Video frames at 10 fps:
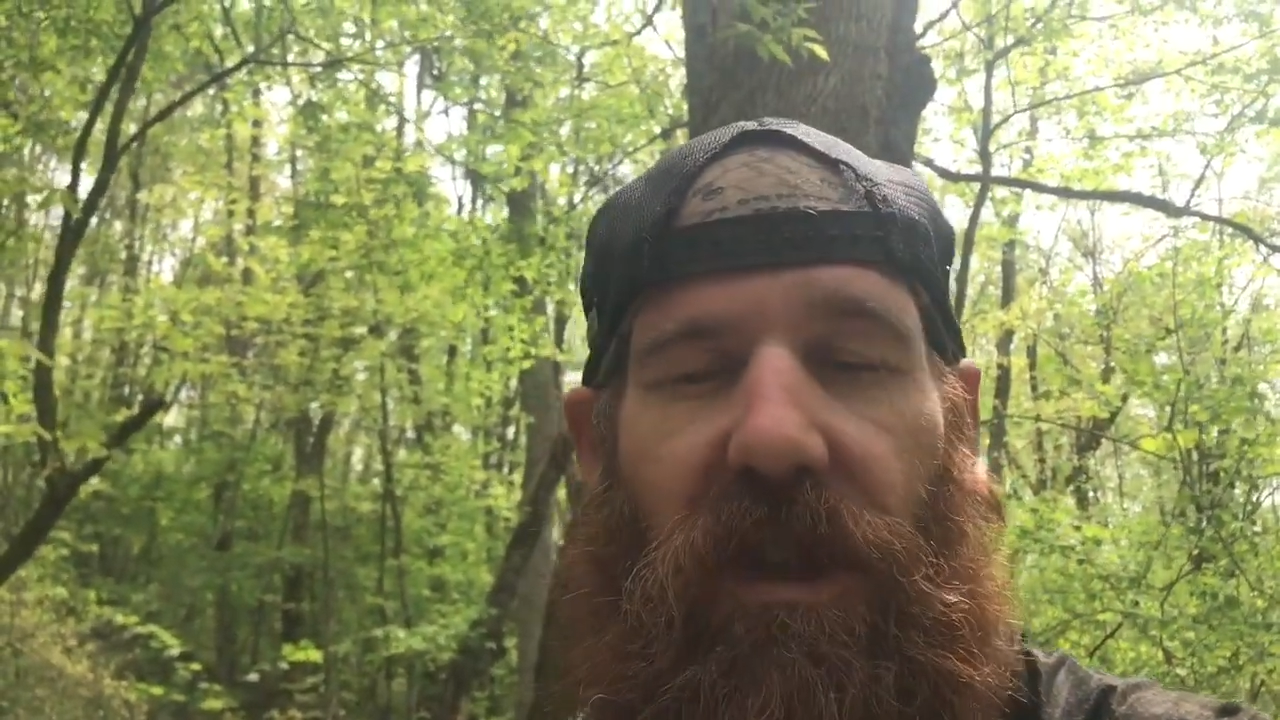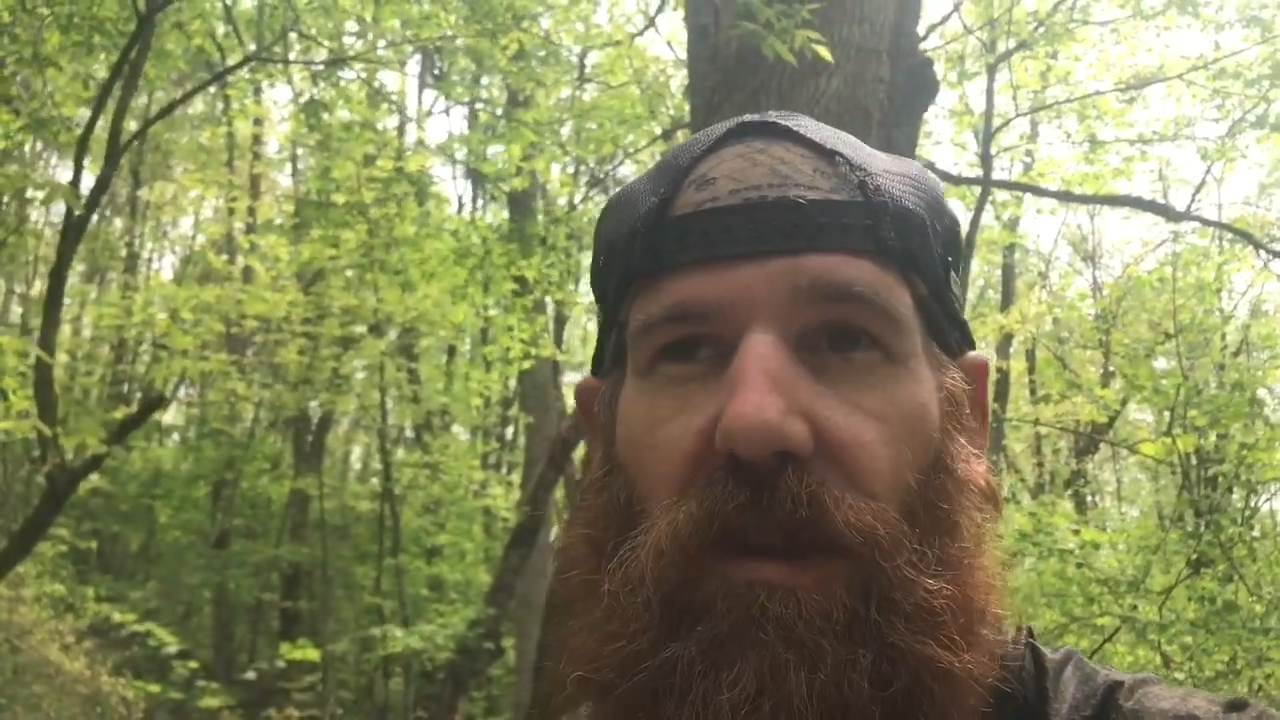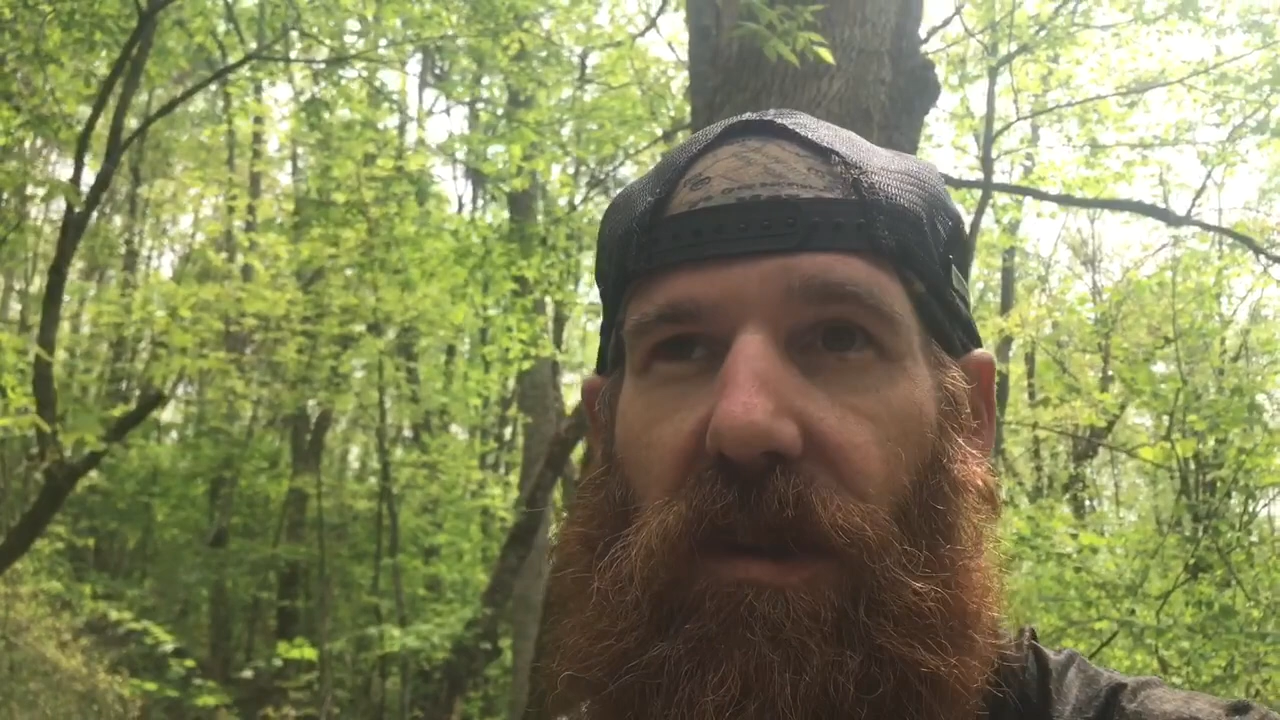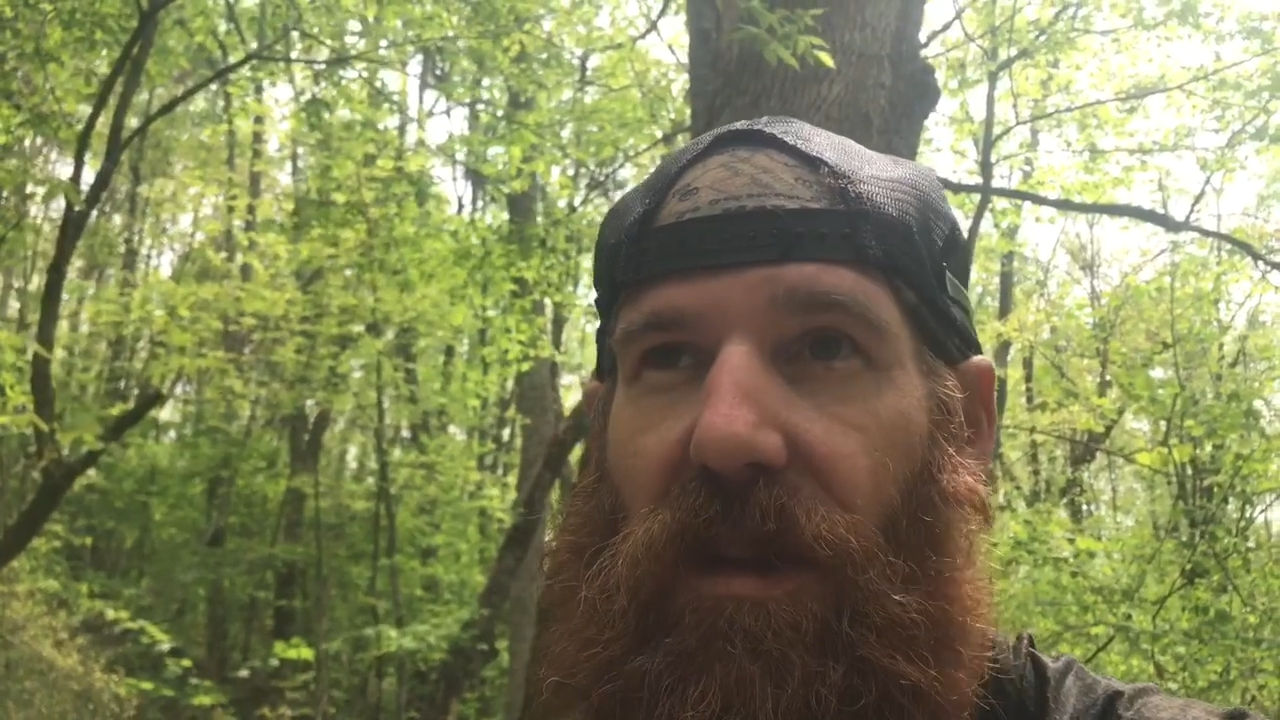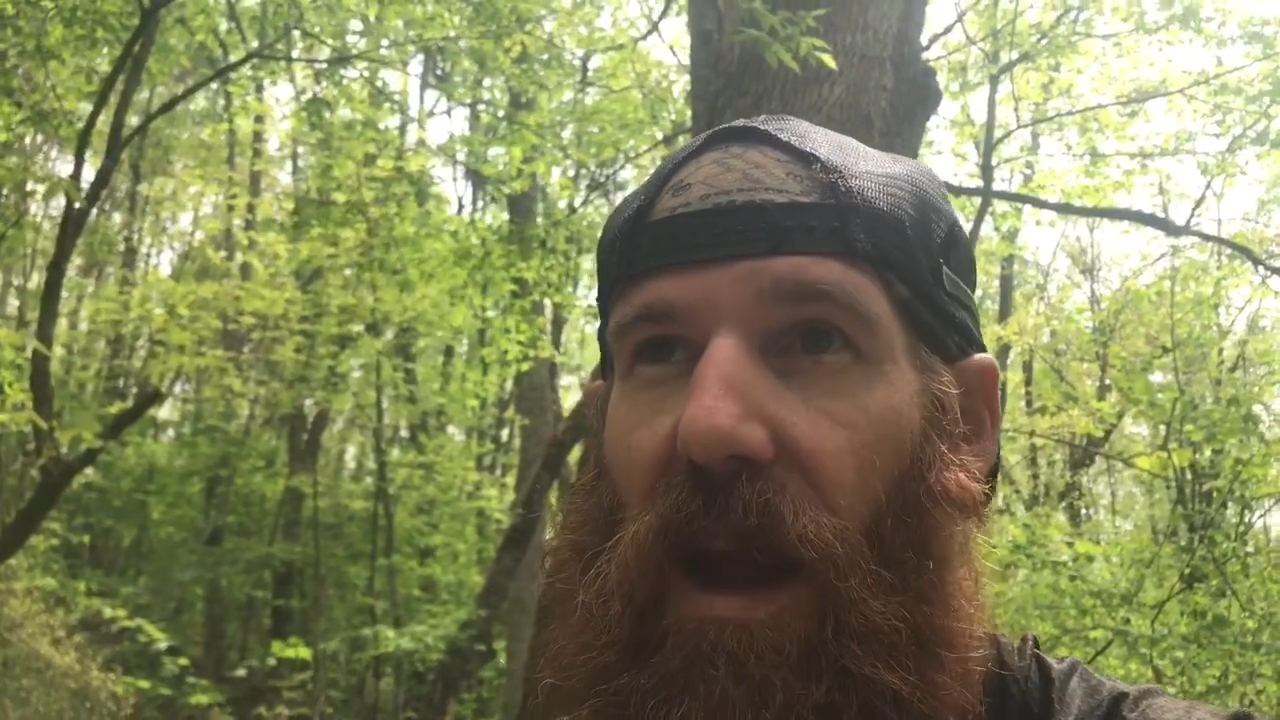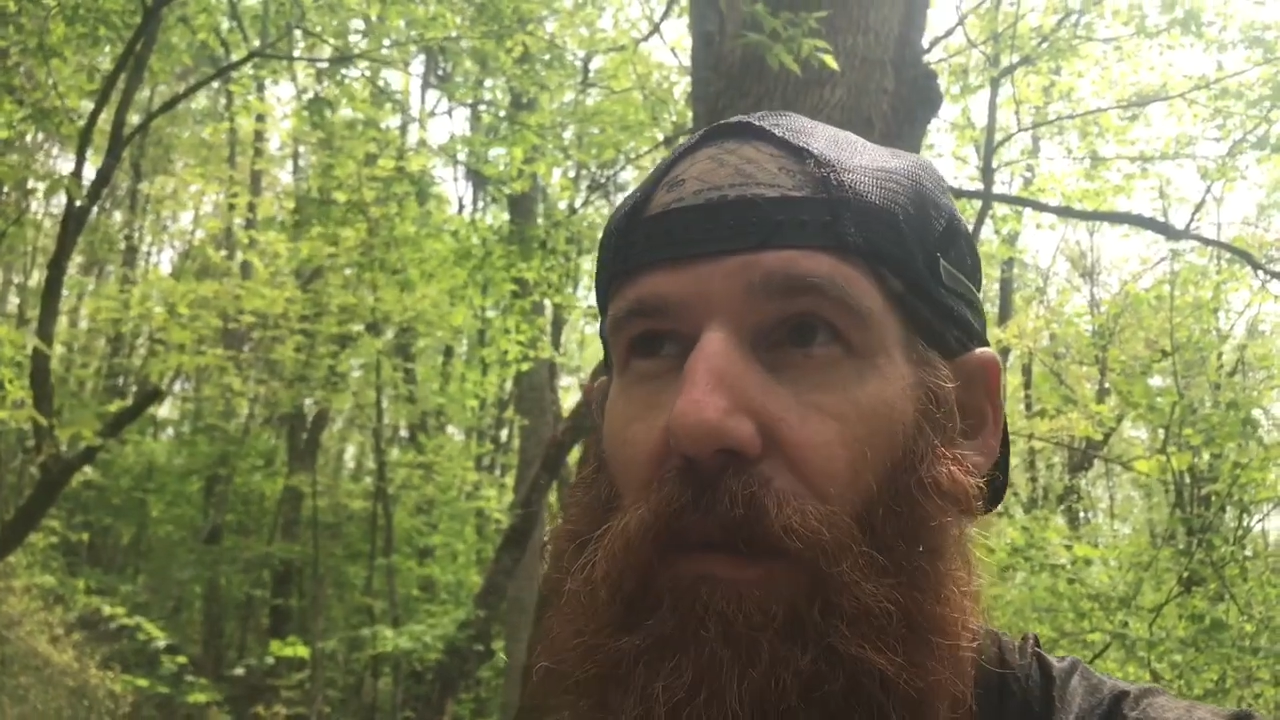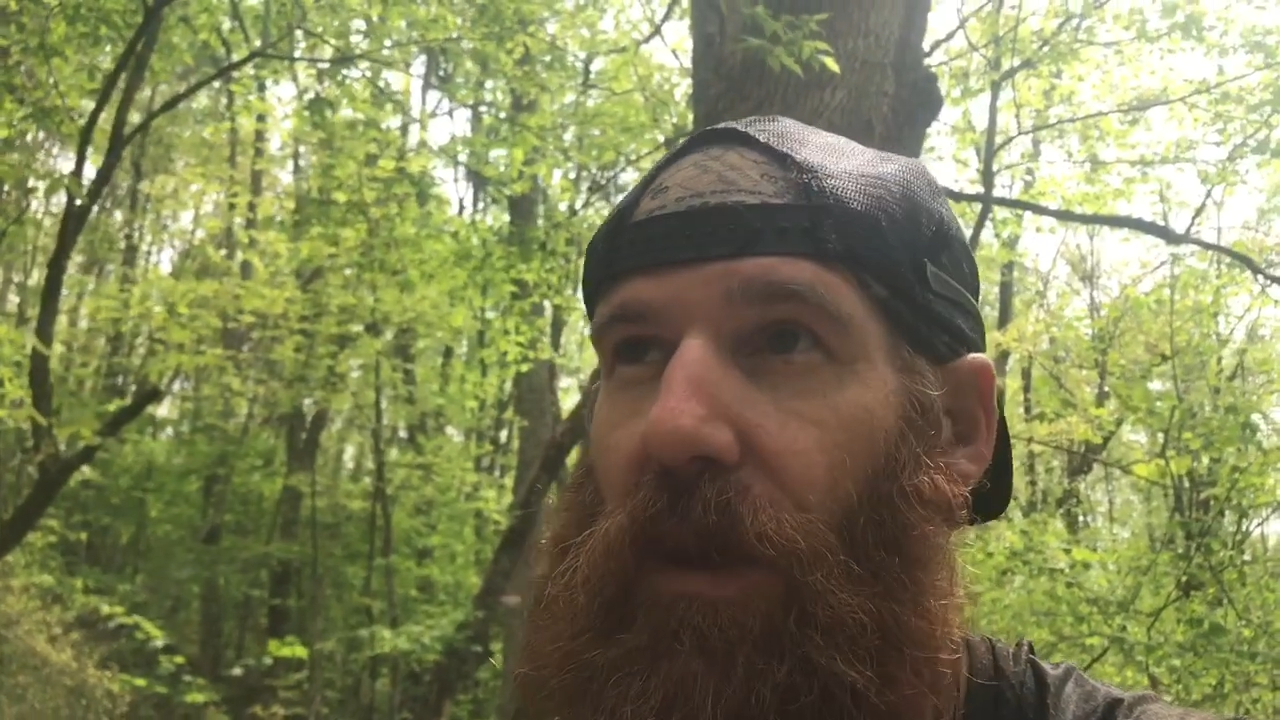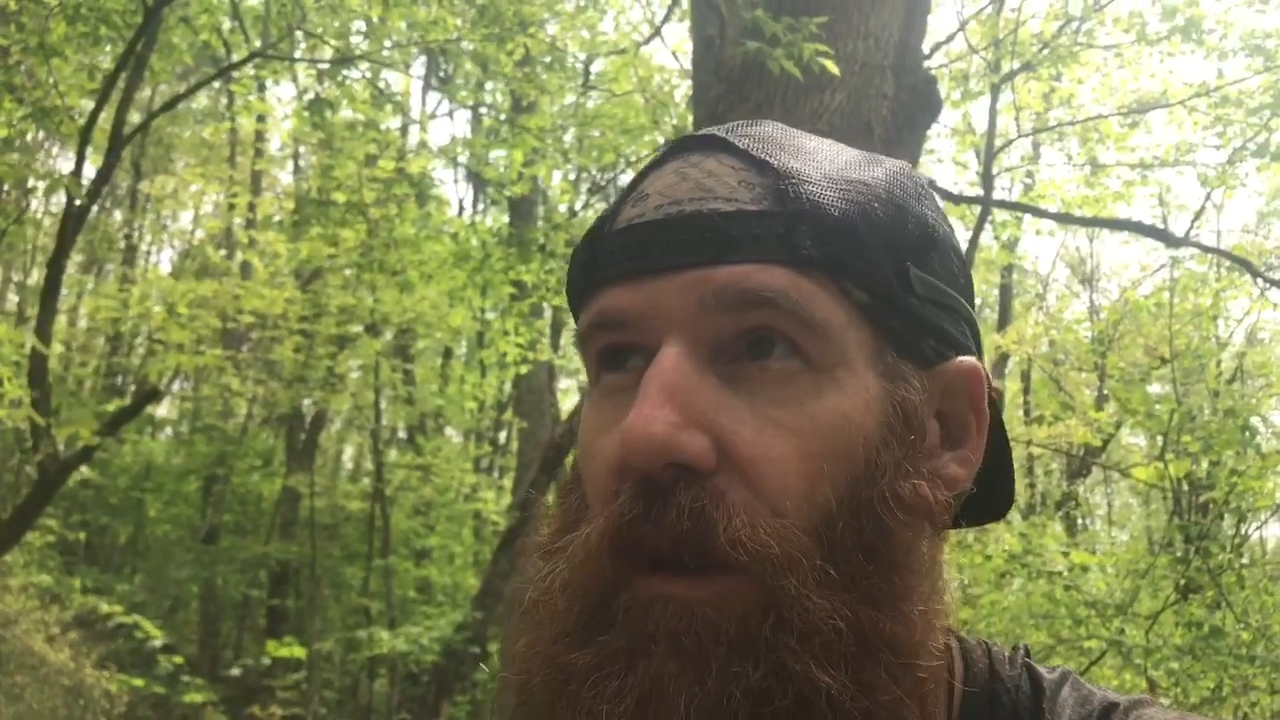so it's not really